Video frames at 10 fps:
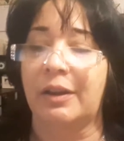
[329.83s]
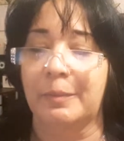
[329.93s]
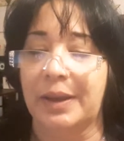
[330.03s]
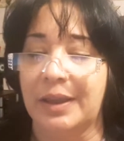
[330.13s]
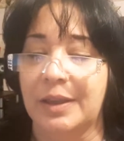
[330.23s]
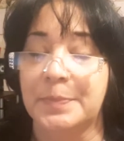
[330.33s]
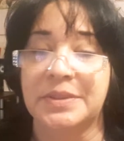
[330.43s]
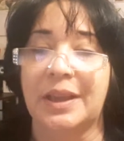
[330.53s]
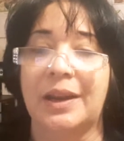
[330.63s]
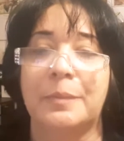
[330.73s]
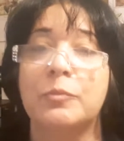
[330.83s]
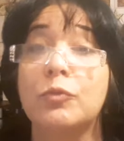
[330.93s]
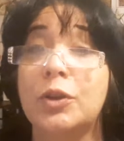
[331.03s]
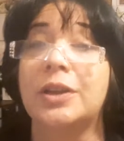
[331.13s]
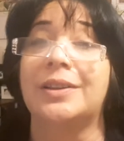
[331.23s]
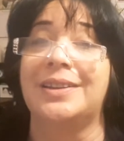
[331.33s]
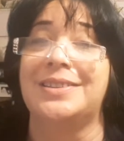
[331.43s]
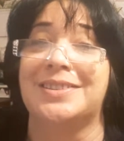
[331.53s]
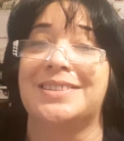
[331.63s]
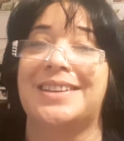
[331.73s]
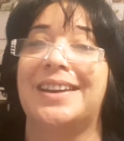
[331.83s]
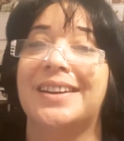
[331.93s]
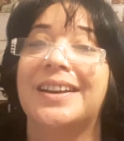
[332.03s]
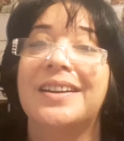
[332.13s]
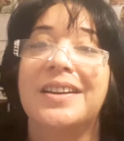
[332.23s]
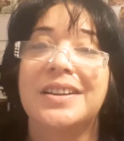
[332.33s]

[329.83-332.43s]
on my hips, and I'm really just getting